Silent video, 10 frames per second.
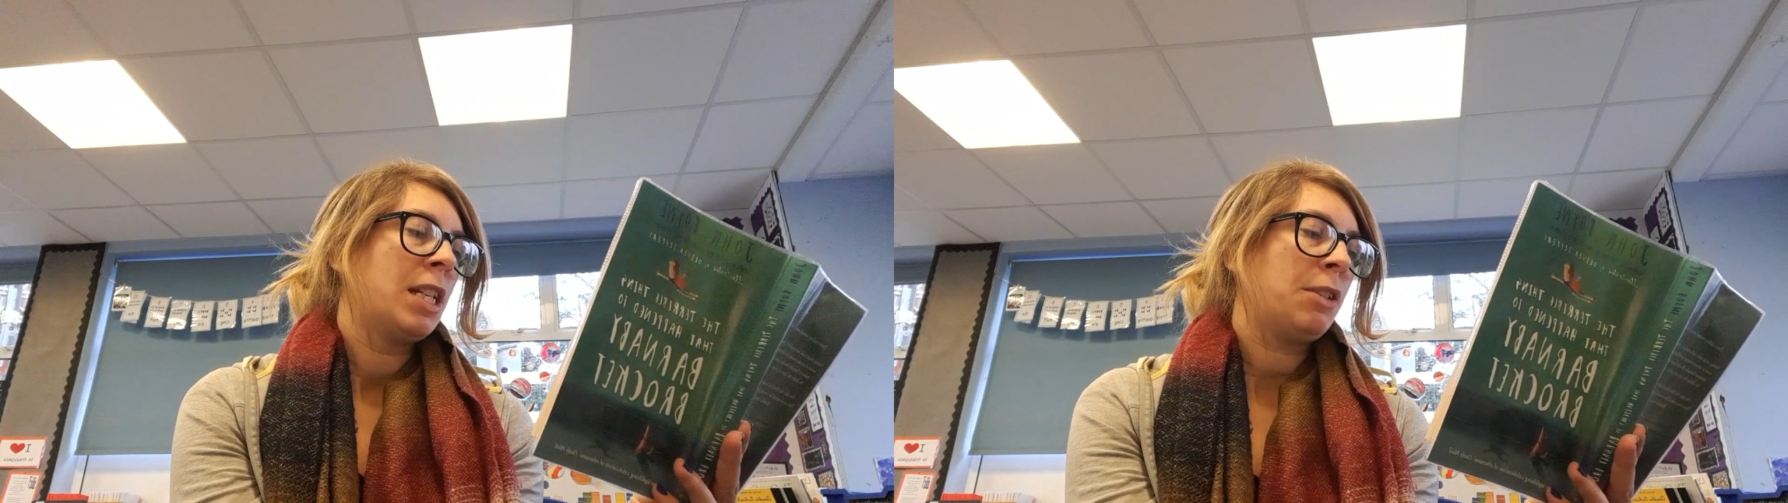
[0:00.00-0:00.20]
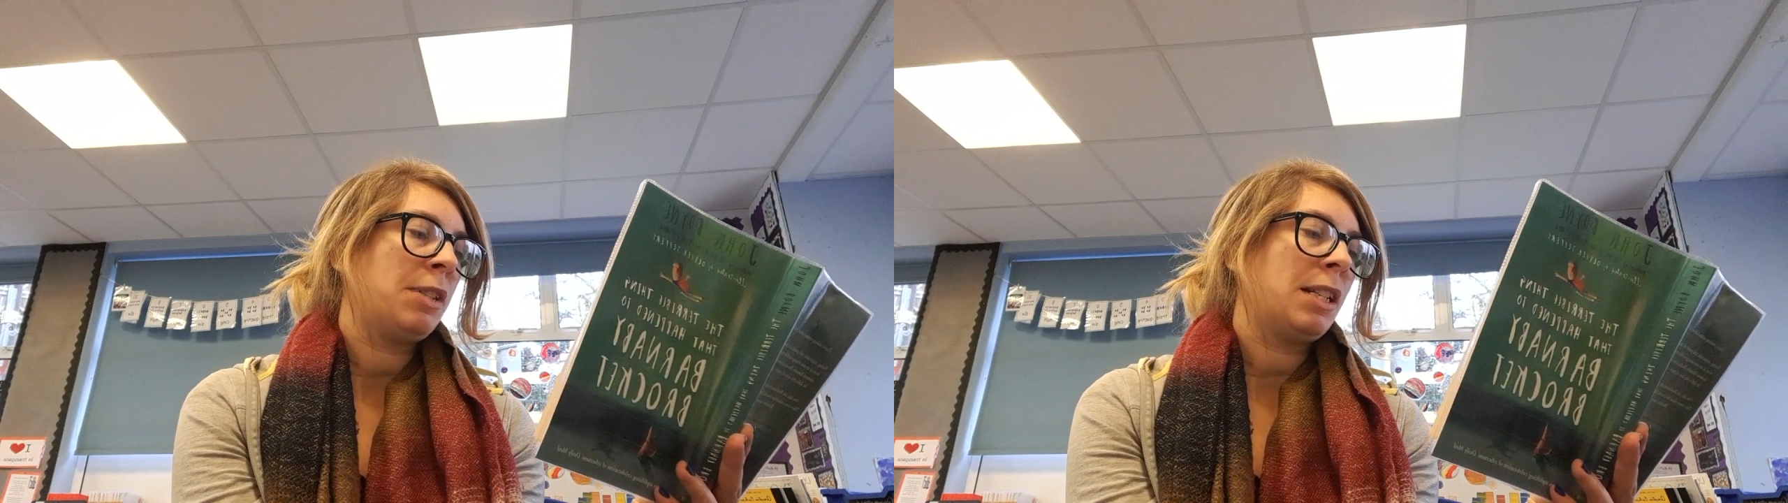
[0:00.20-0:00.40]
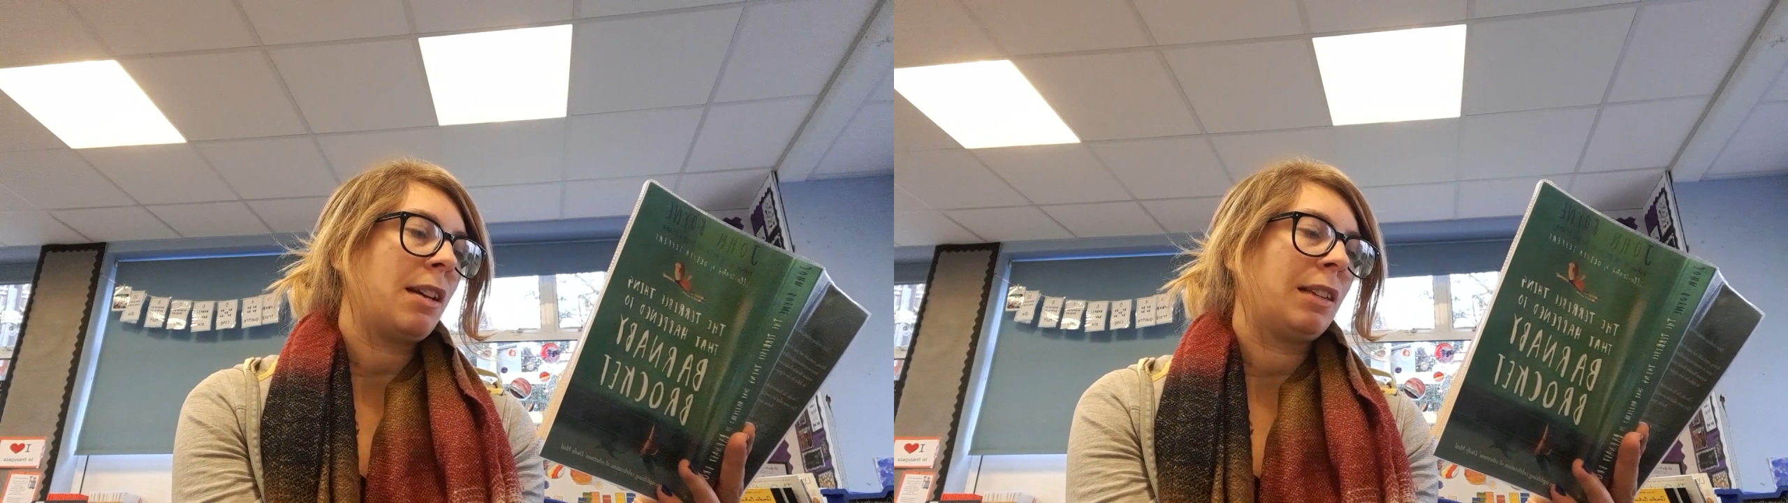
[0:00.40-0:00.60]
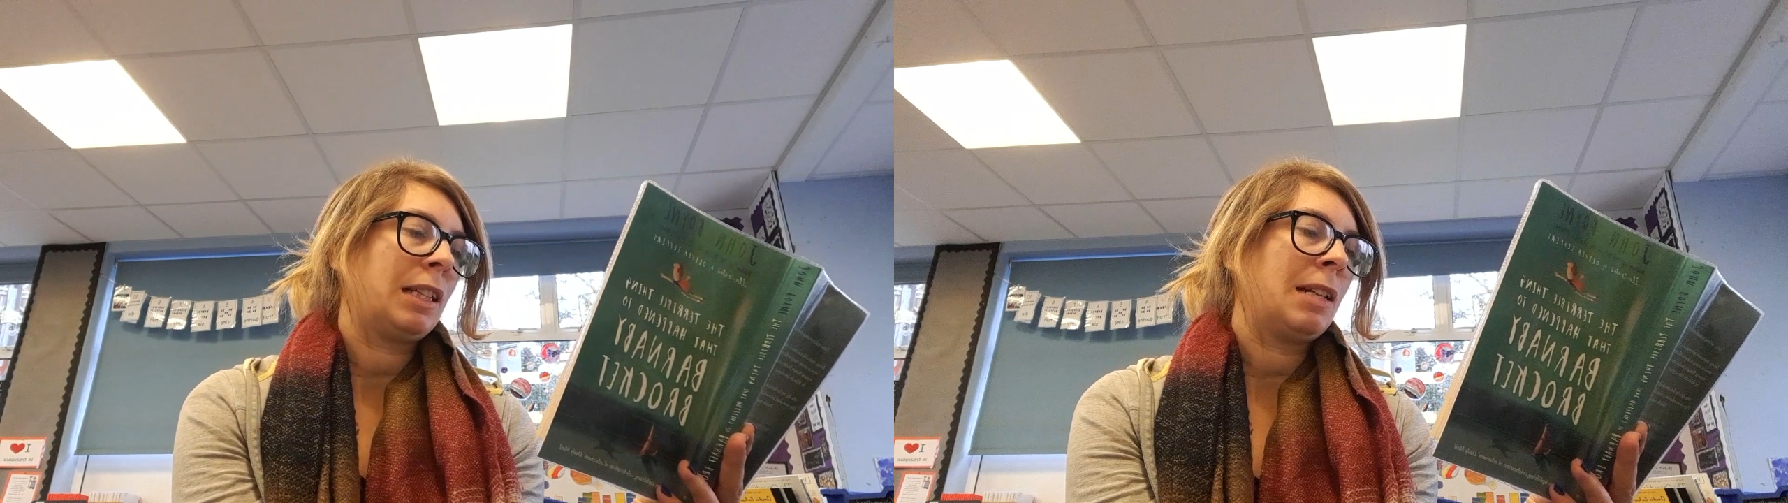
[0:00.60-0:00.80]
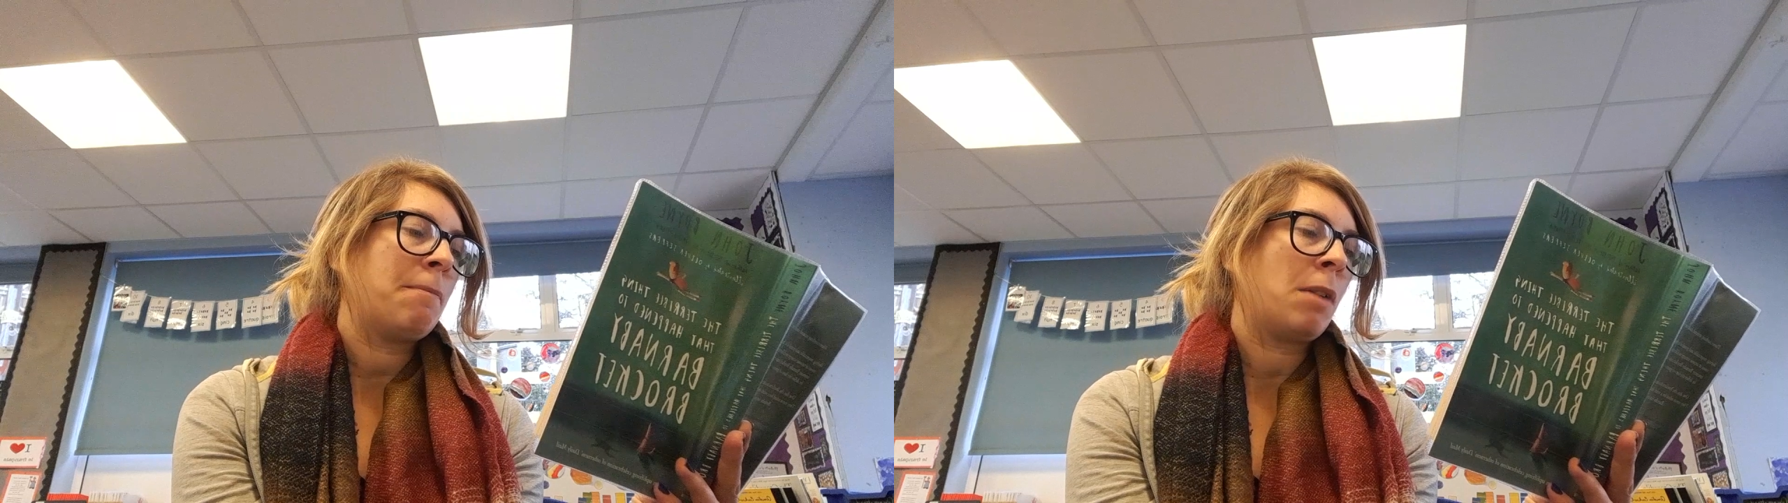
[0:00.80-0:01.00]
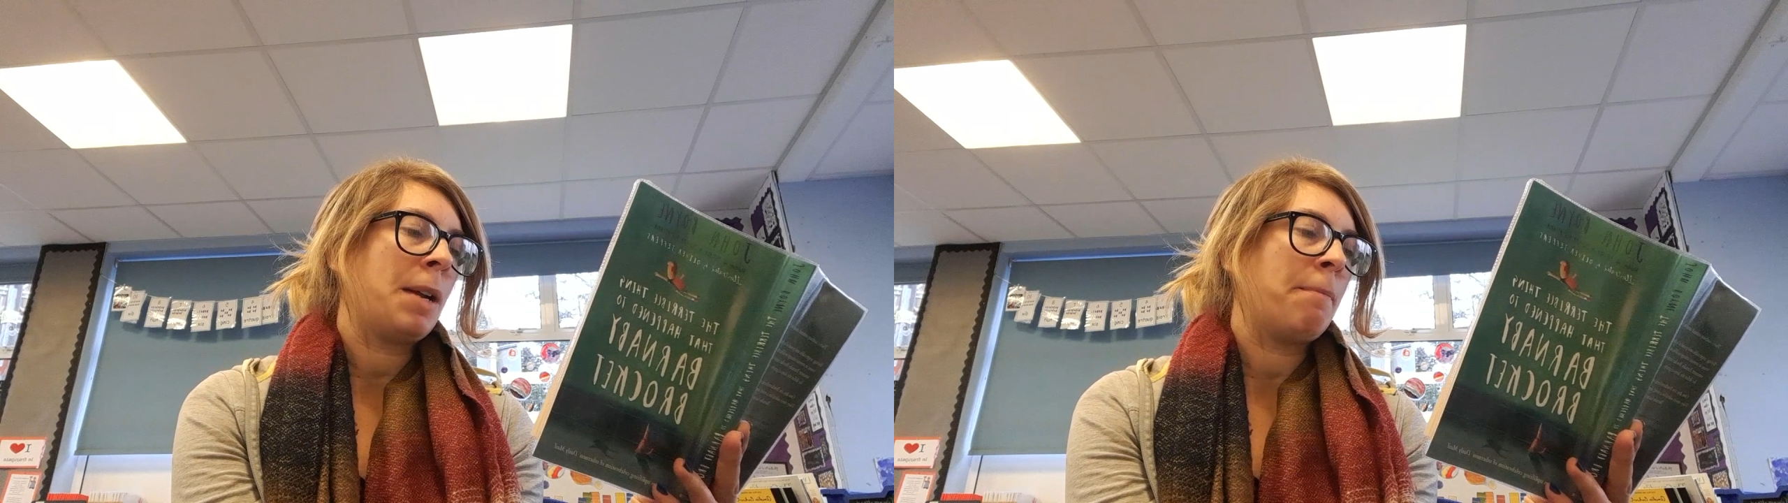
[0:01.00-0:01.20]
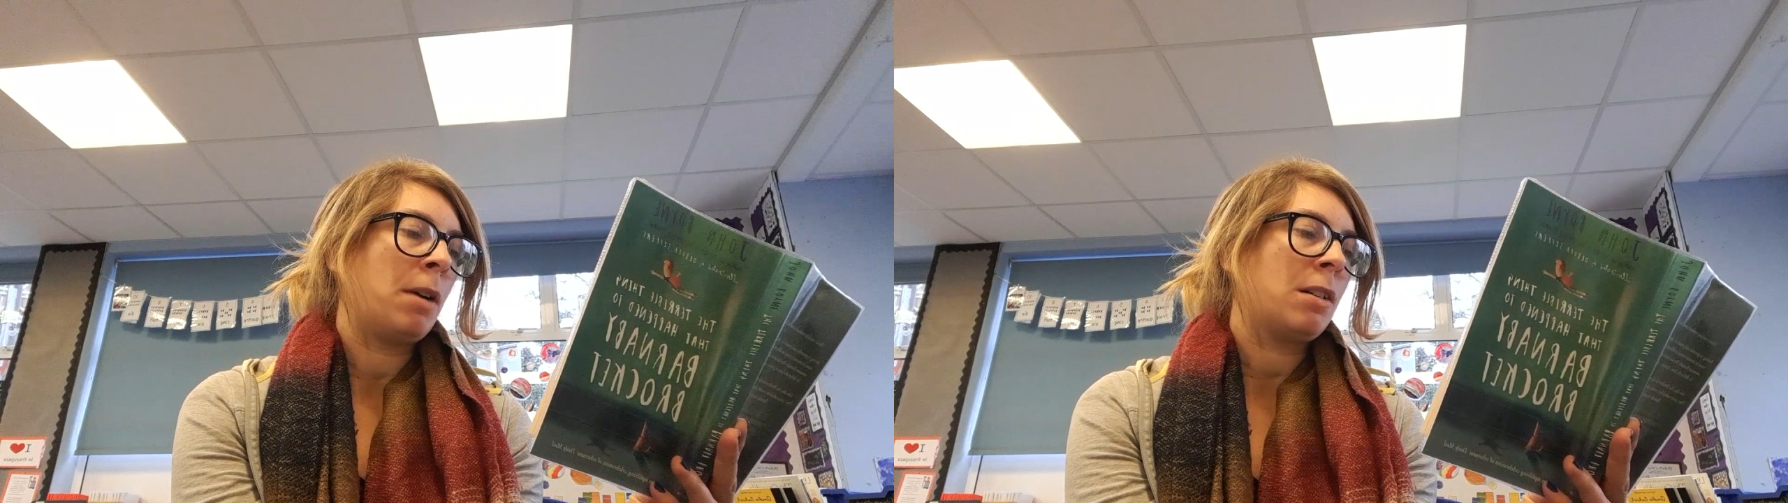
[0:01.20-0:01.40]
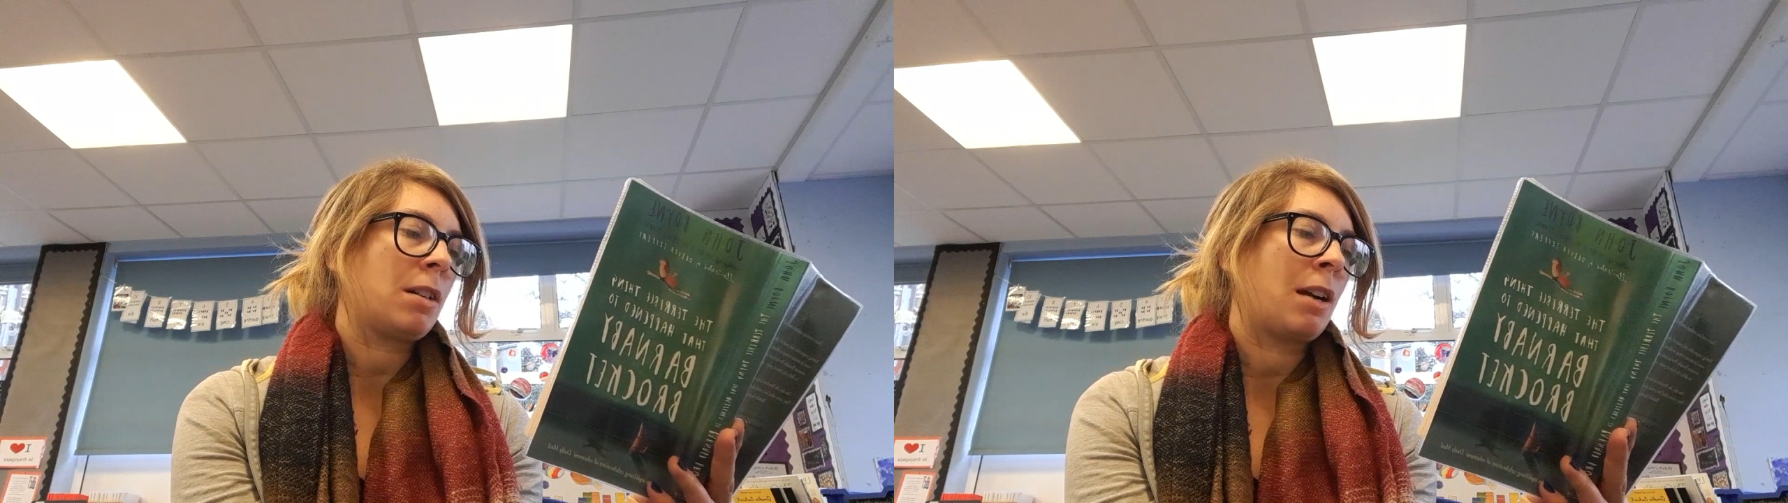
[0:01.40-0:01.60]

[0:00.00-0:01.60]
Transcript: doing nothing that might mark